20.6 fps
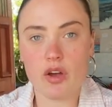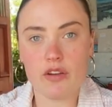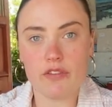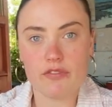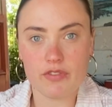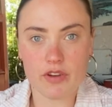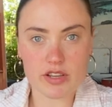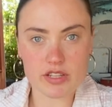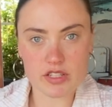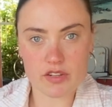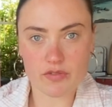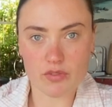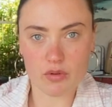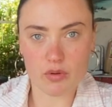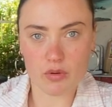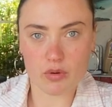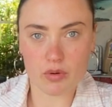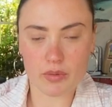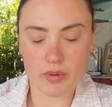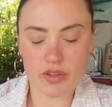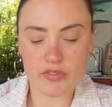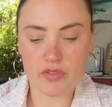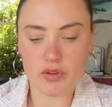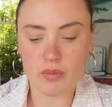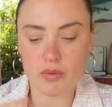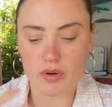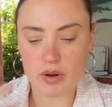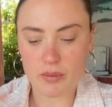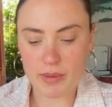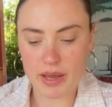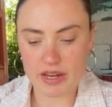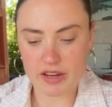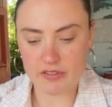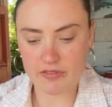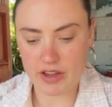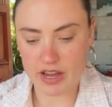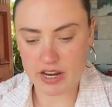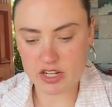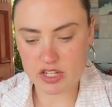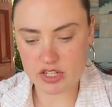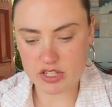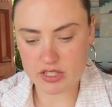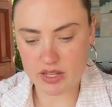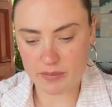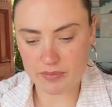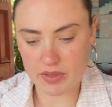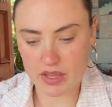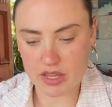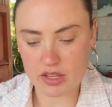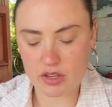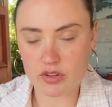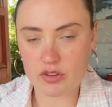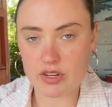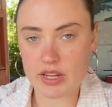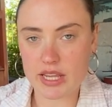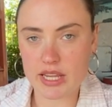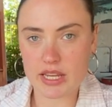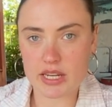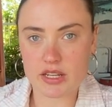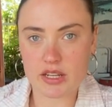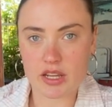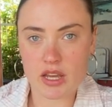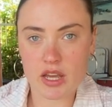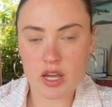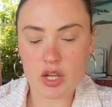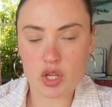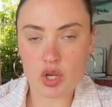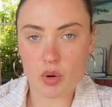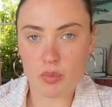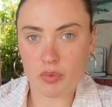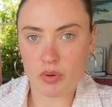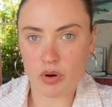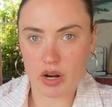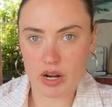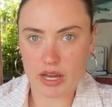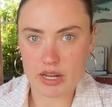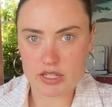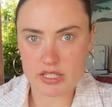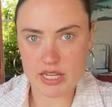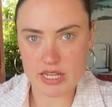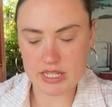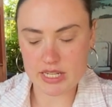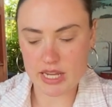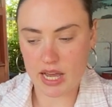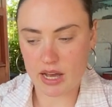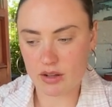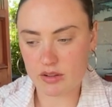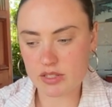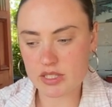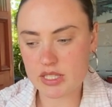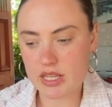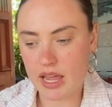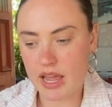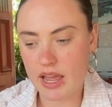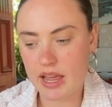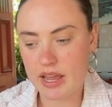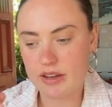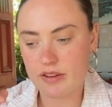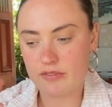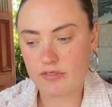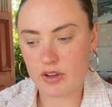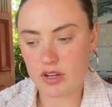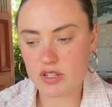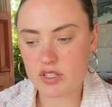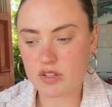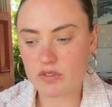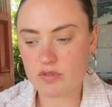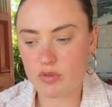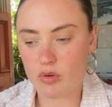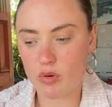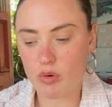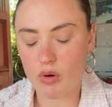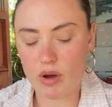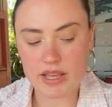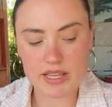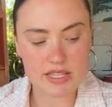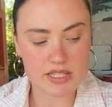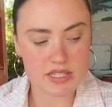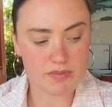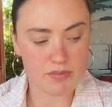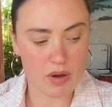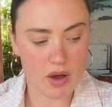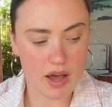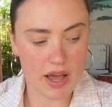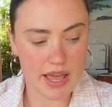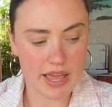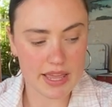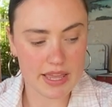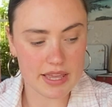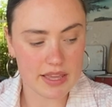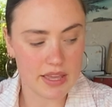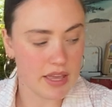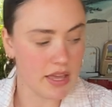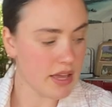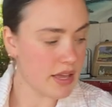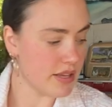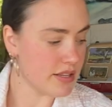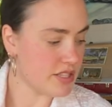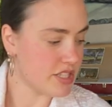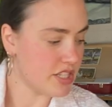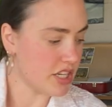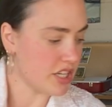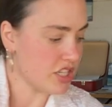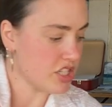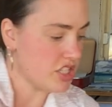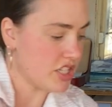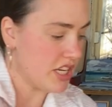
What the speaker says: first of all, if you want to manufacture something, you need your product details. And first of all is my sticker